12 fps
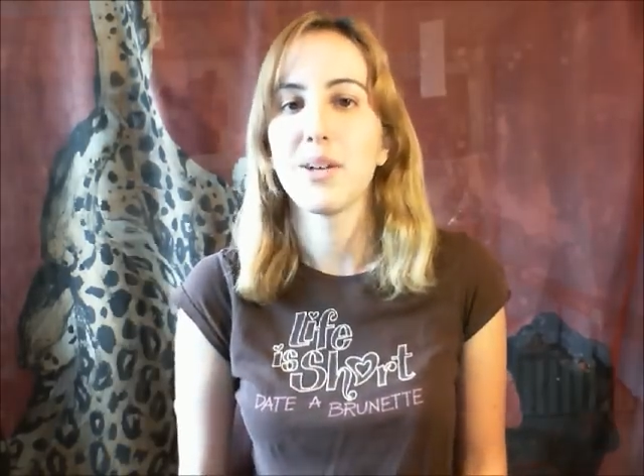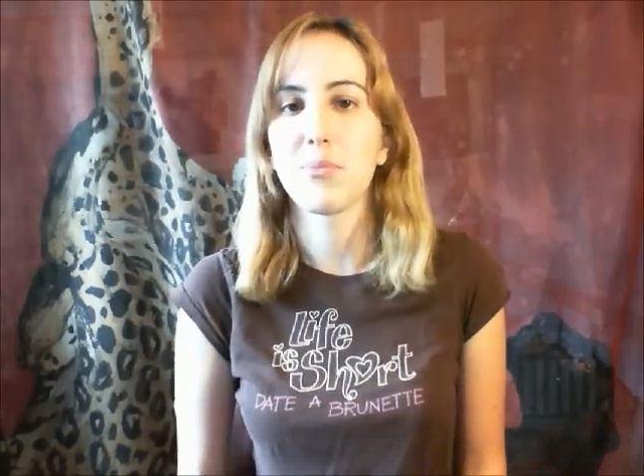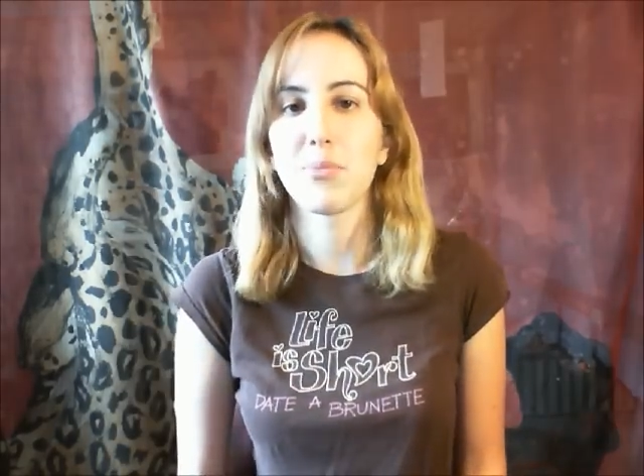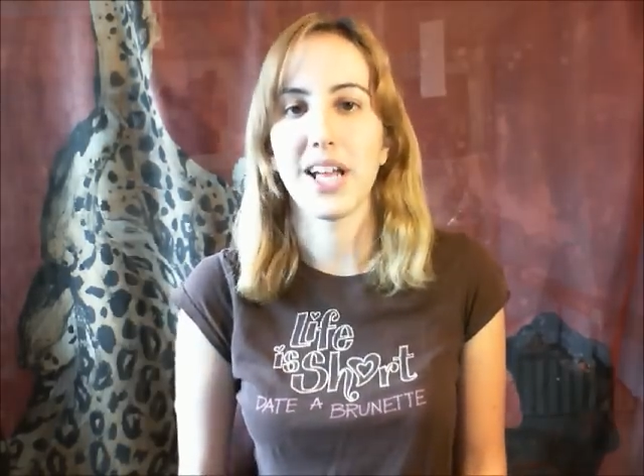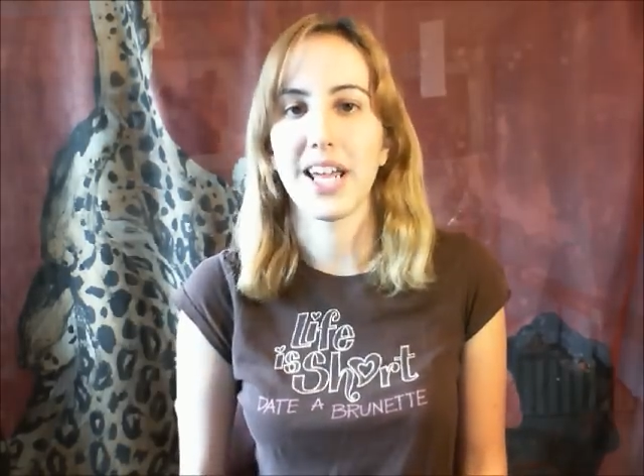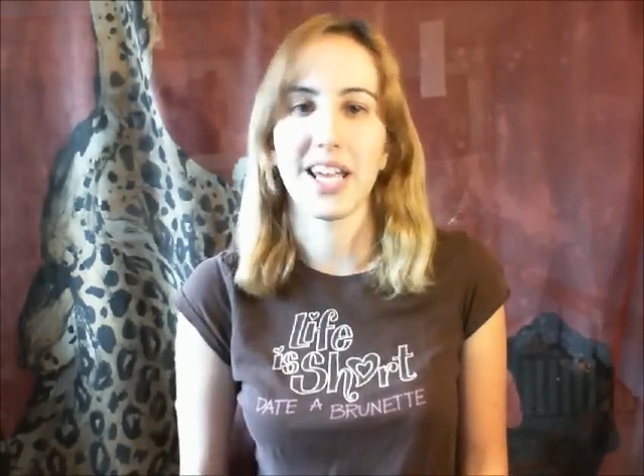
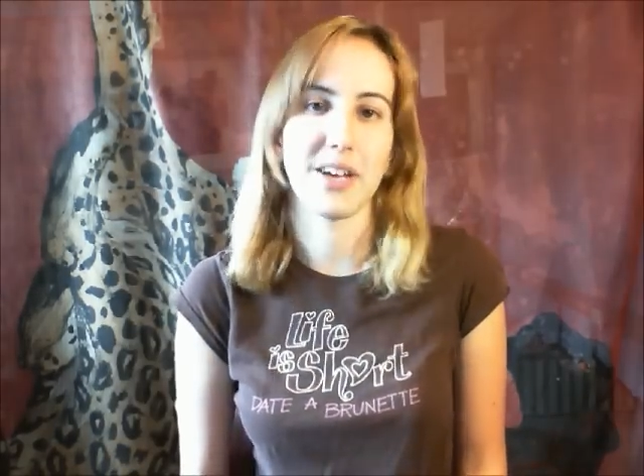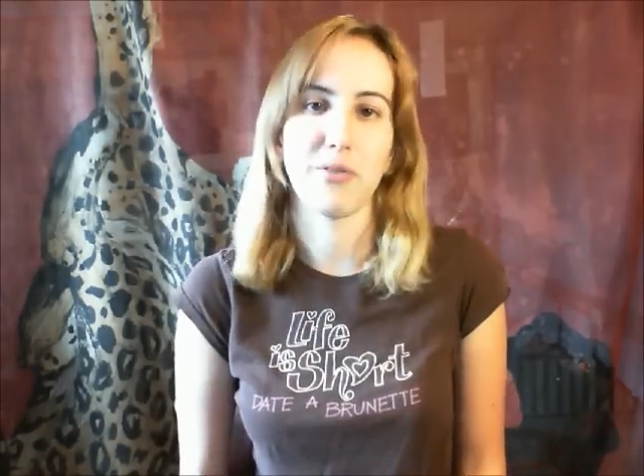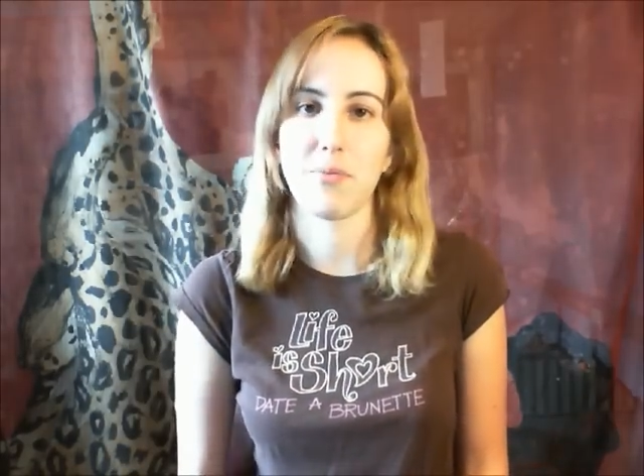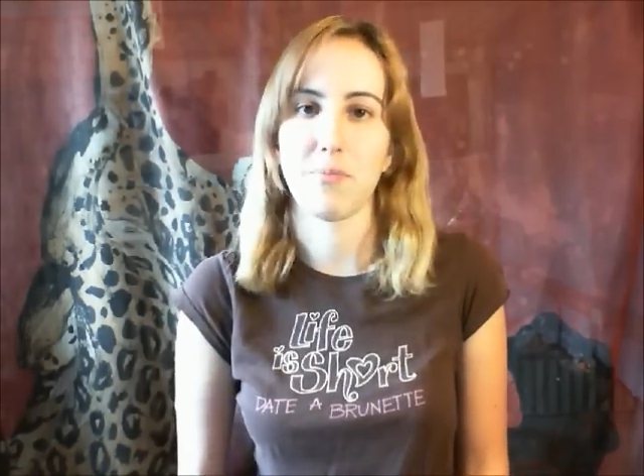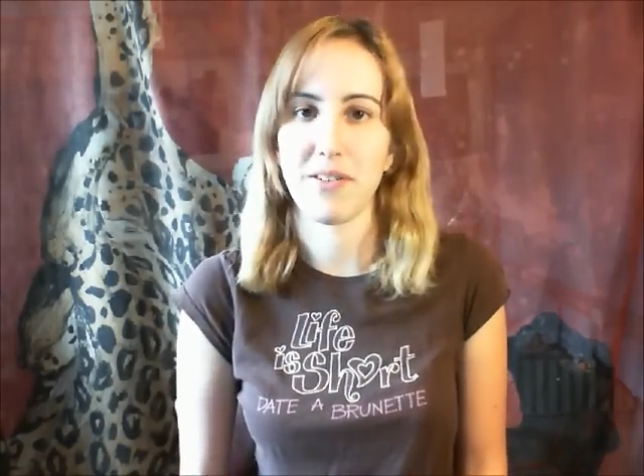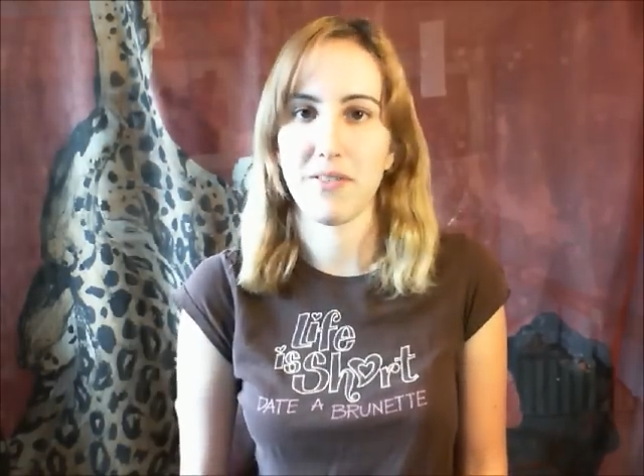playing it
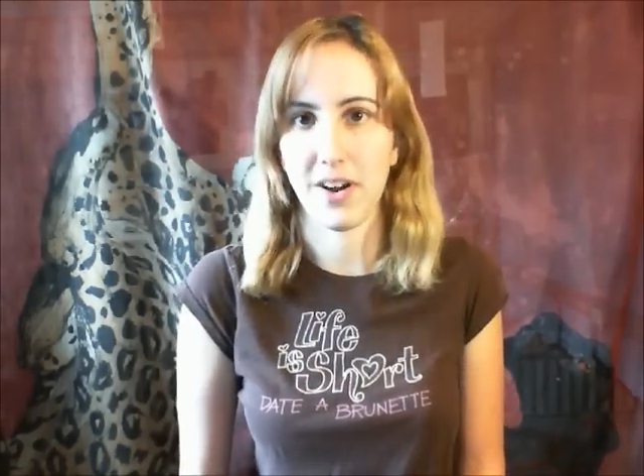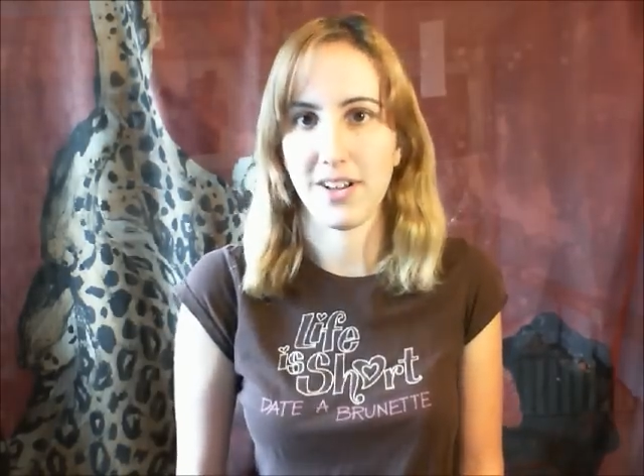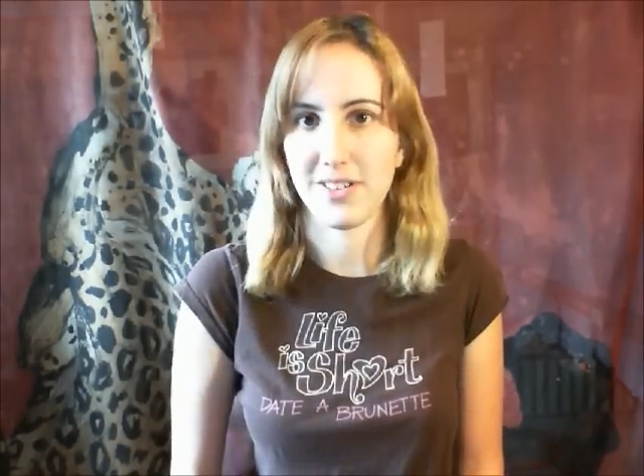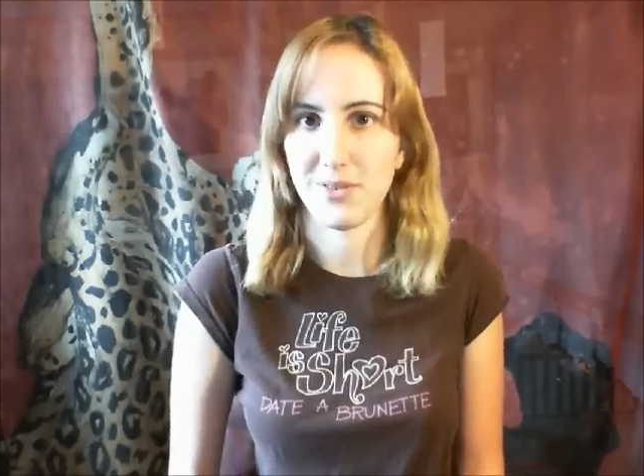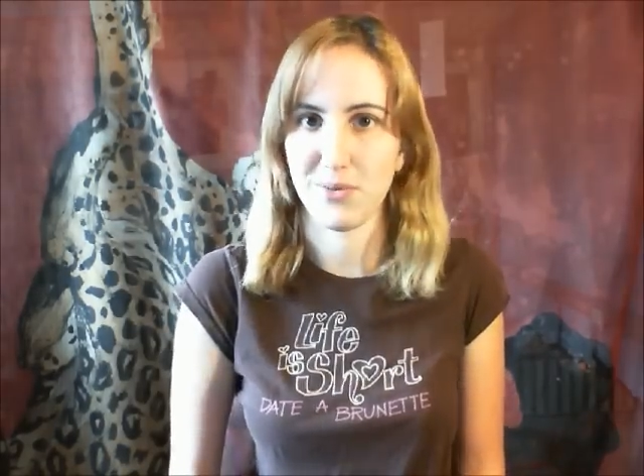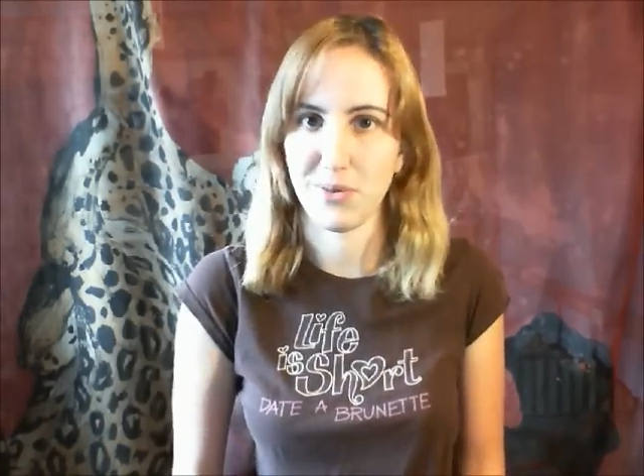with my
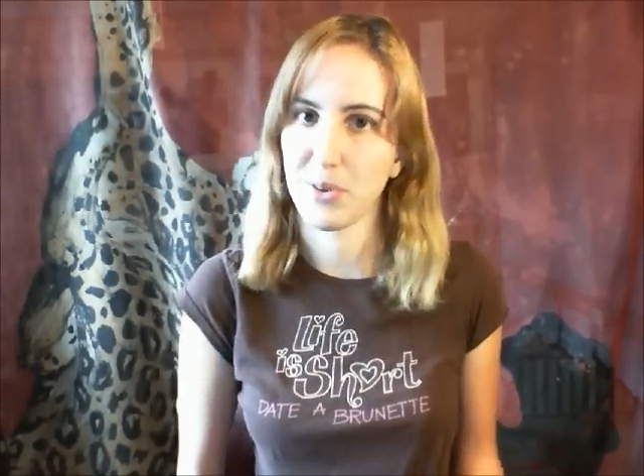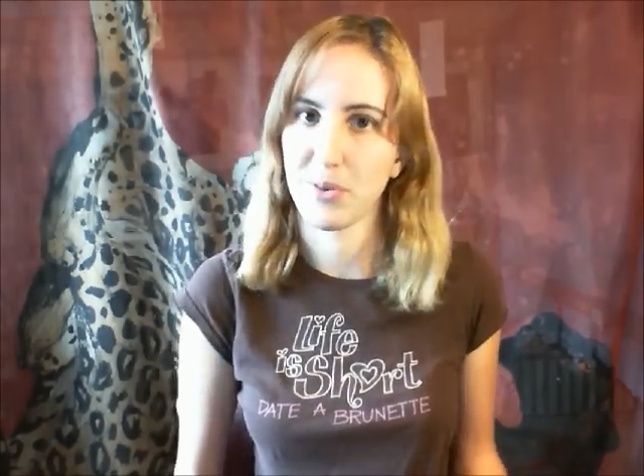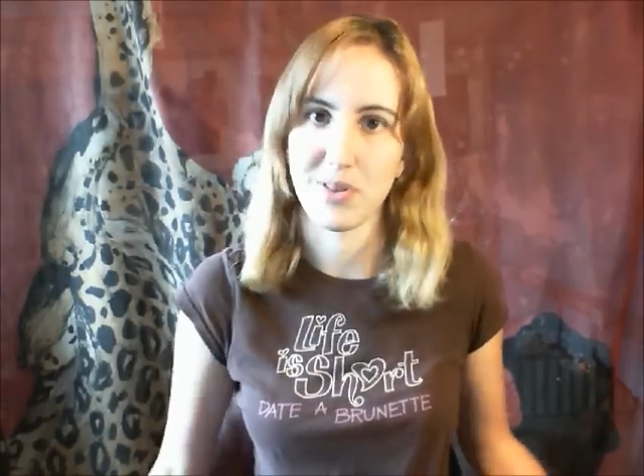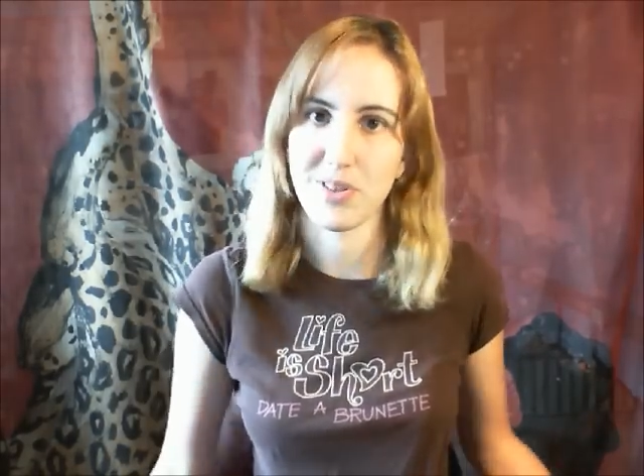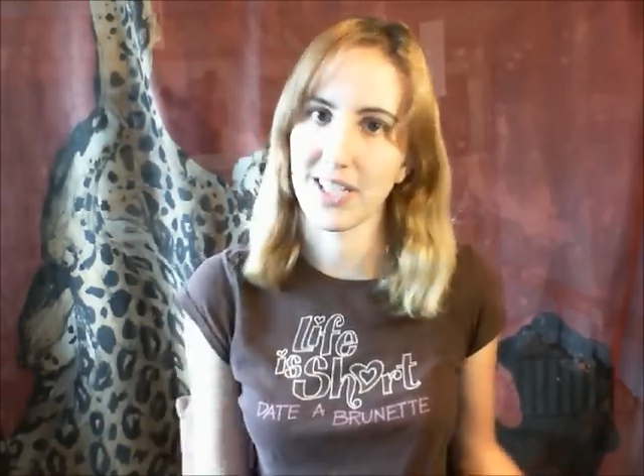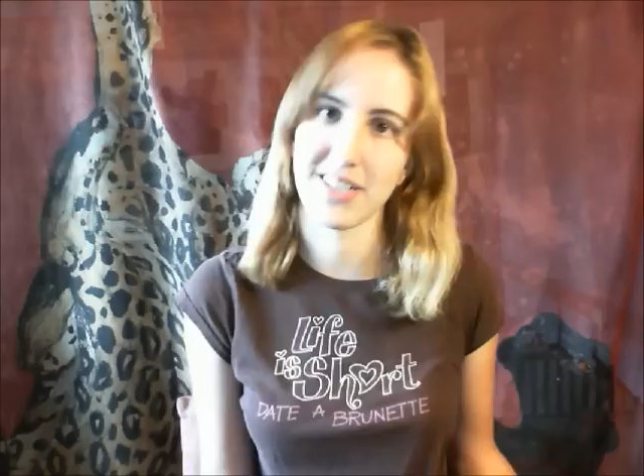friends when we
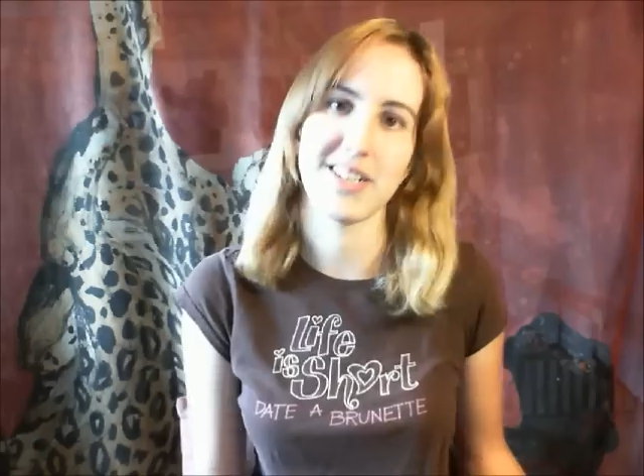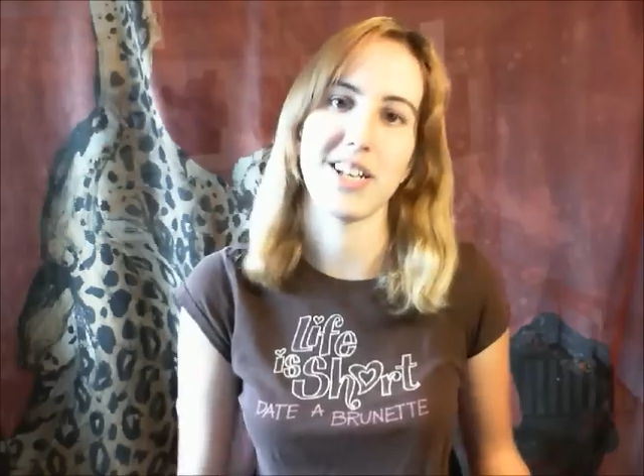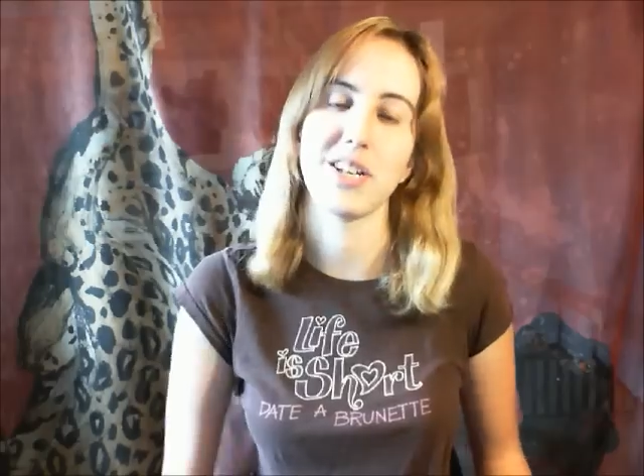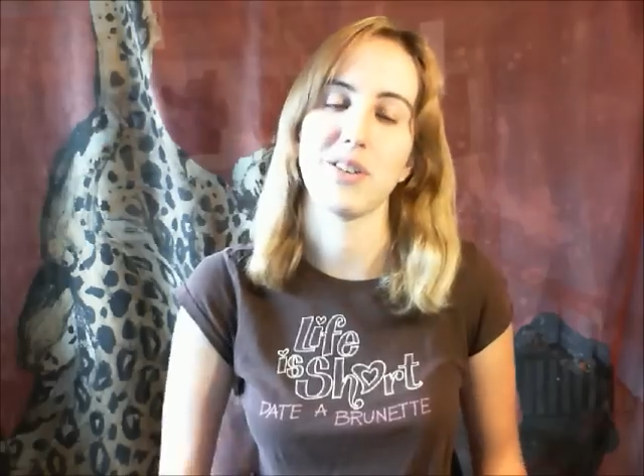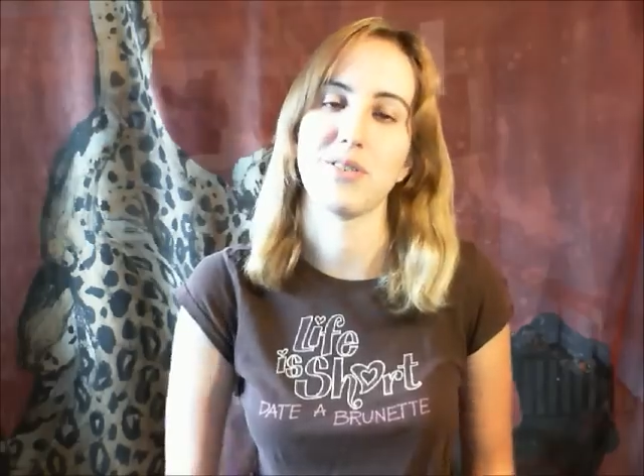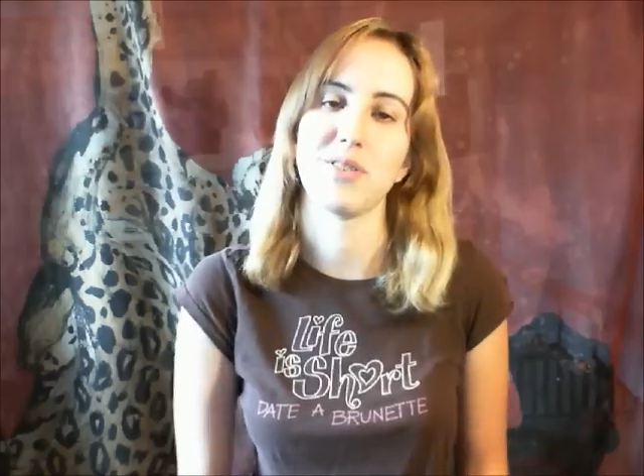were
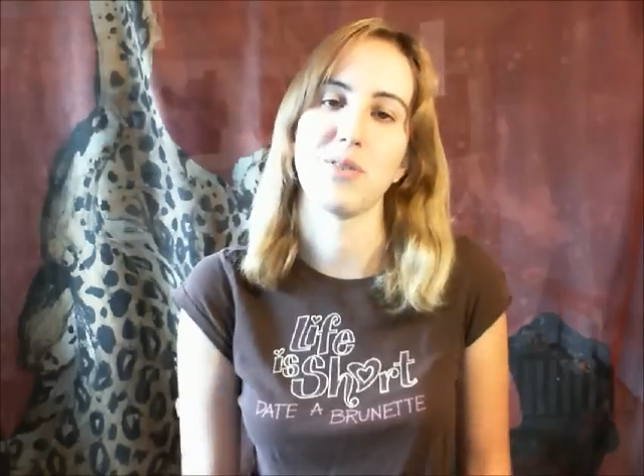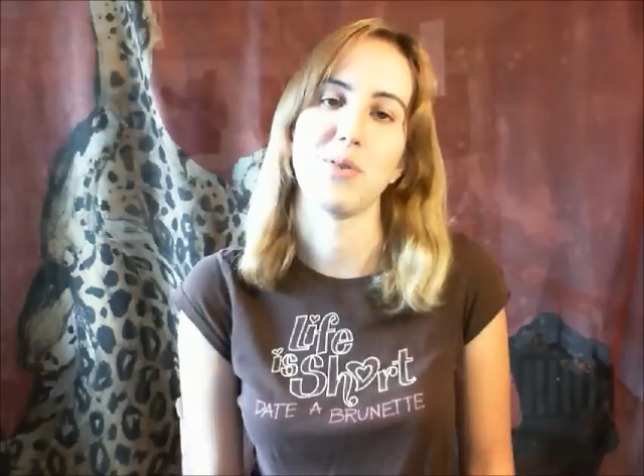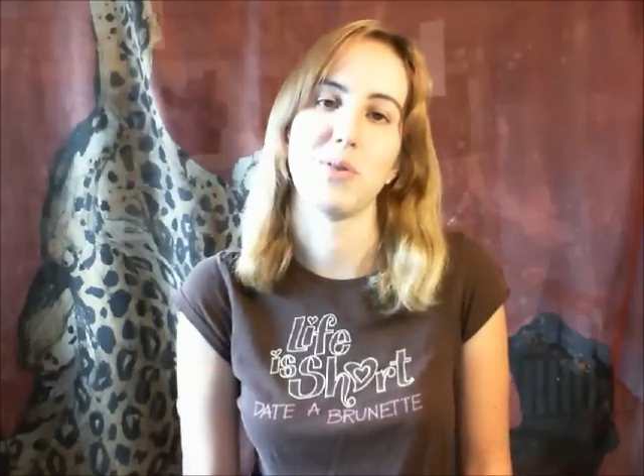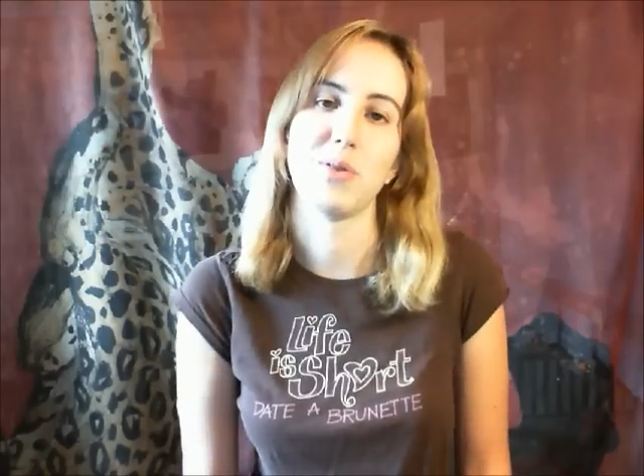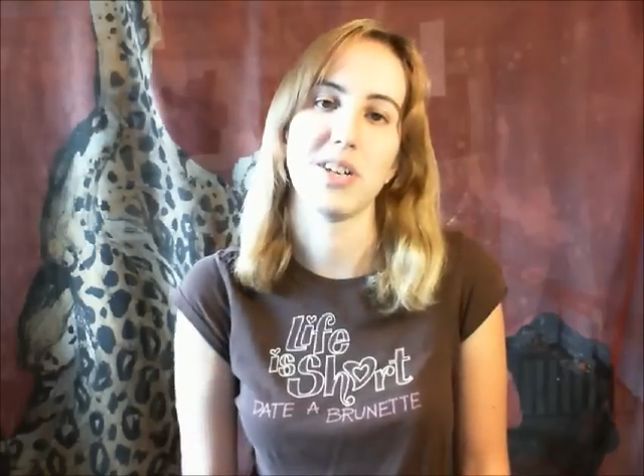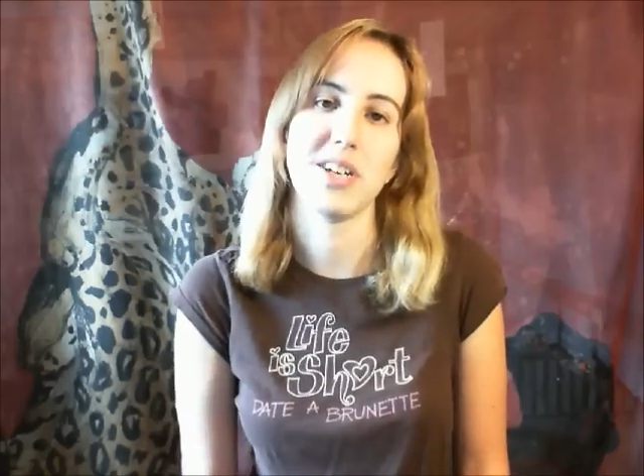16 years
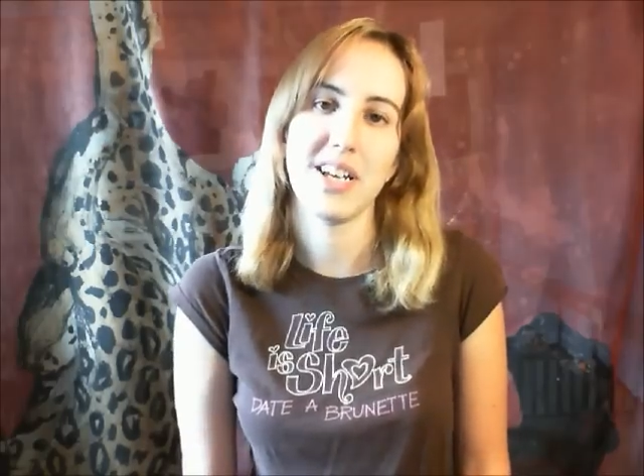old.